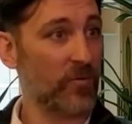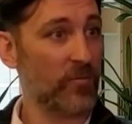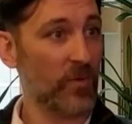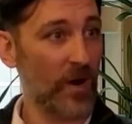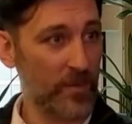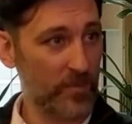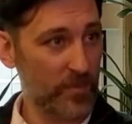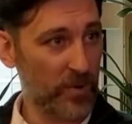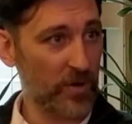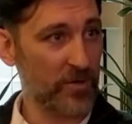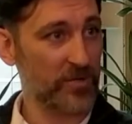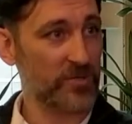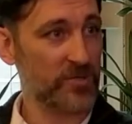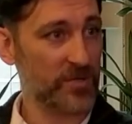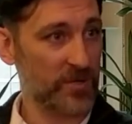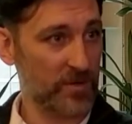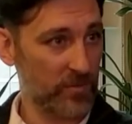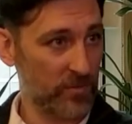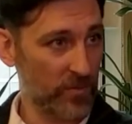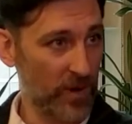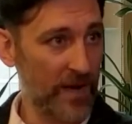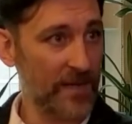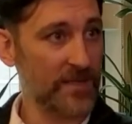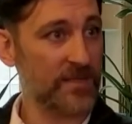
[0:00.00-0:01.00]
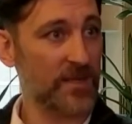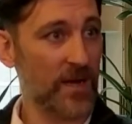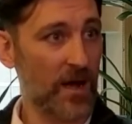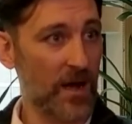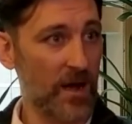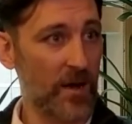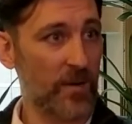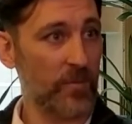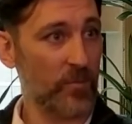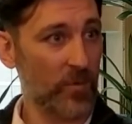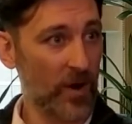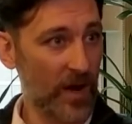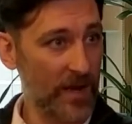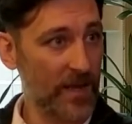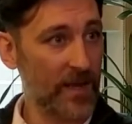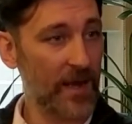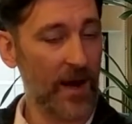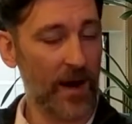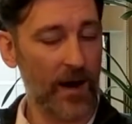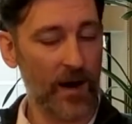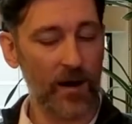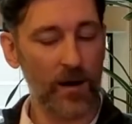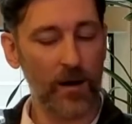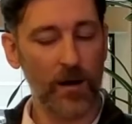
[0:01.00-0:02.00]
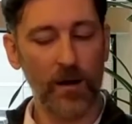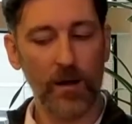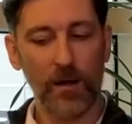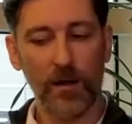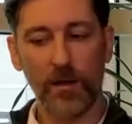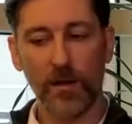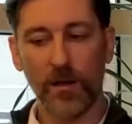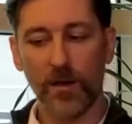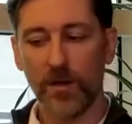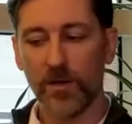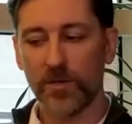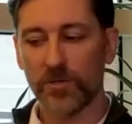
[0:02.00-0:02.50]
right person, right time, right care. Mm-hmm.